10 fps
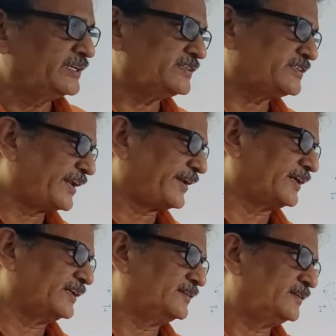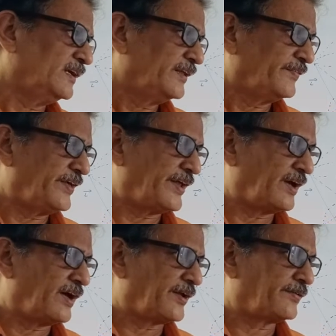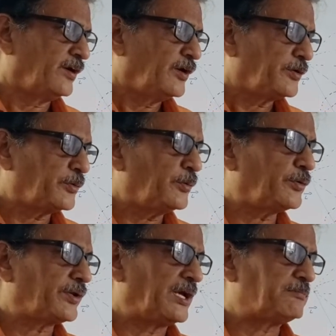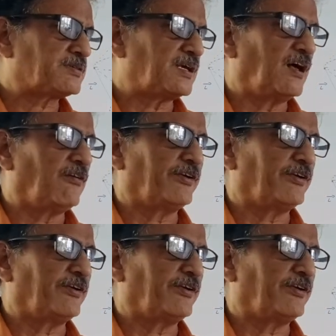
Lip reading: in general, there are two types of